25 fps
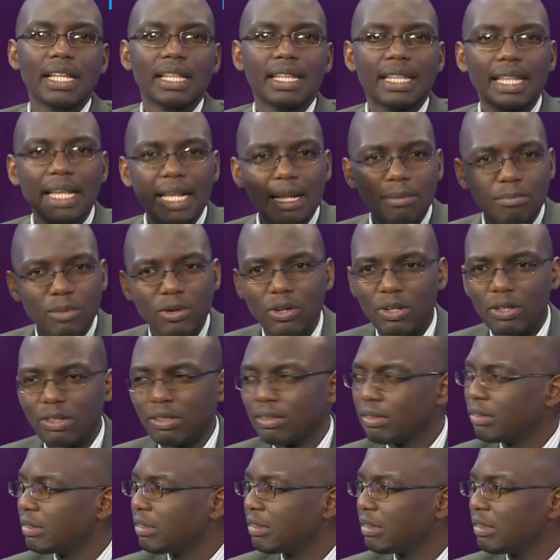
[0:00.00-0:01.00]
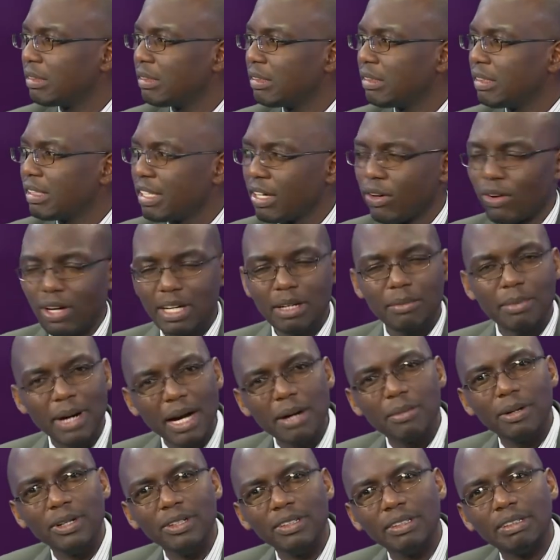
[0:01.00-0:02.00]
the Holy
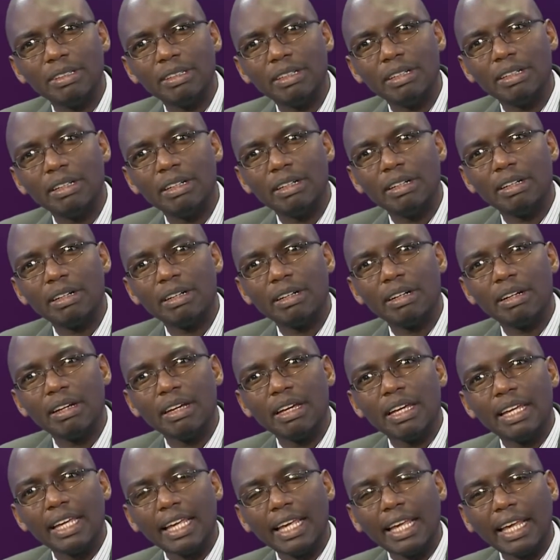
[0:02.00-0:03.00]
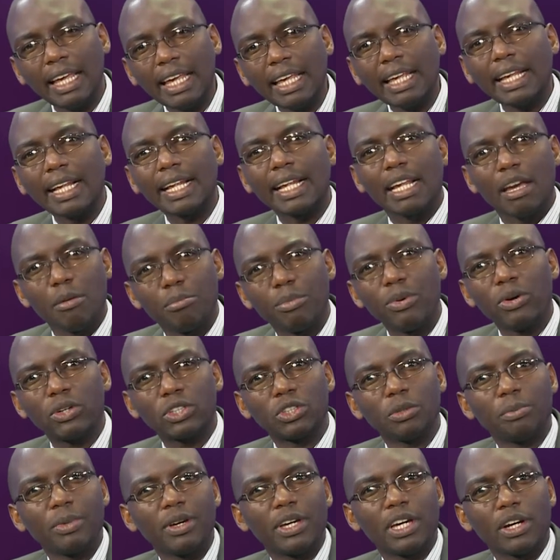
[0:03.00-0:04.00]
Bible, is a book
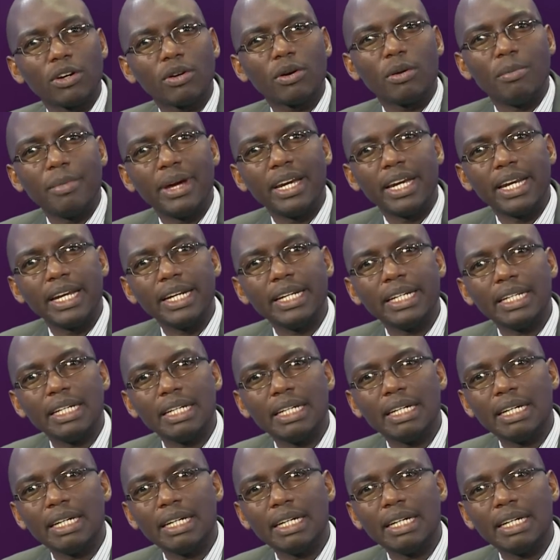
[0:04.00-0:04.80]
to be recommended.